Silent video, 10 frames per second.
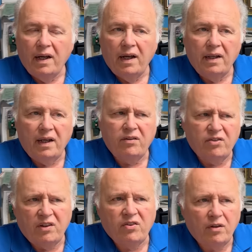and I
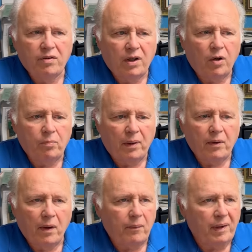see silver and gold both
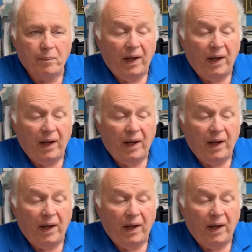going up.